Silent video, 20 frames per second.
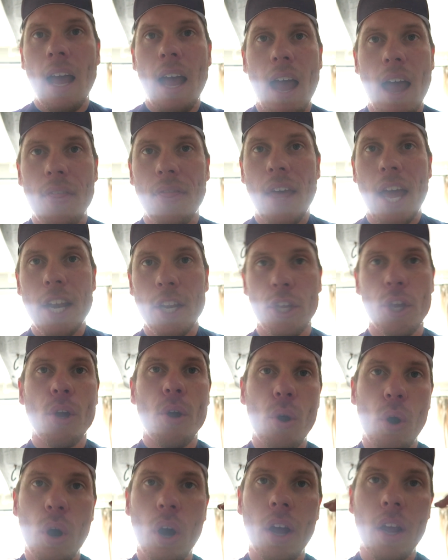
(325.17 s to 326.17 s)
and then
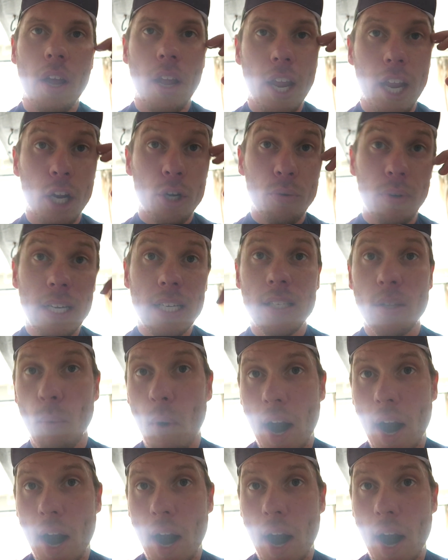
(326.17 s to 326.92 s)
you increase the